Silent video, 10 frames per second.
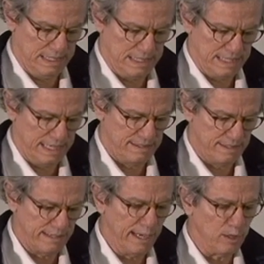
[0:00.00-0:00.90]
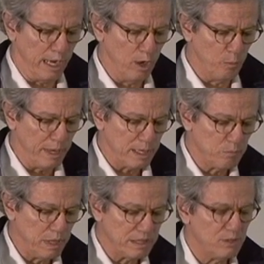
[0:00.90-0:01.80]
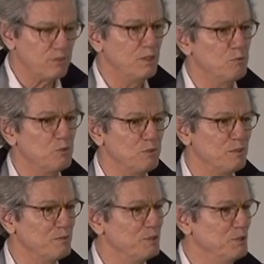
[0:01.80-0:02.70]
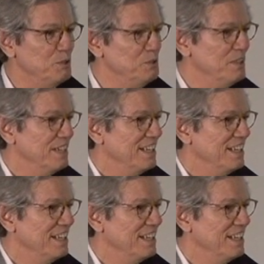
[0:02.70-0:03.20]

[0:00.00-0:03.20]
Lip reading: these last years. I hope I can make this interesting for you,